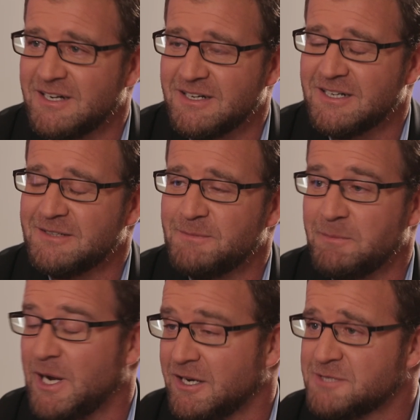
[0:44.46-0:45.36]

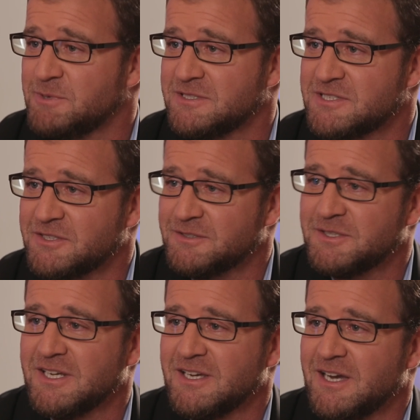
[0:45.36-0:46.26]
I'm a husband, so
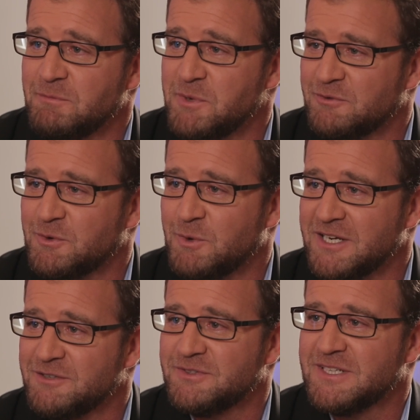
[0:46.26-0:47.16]
I have a beautiful wife.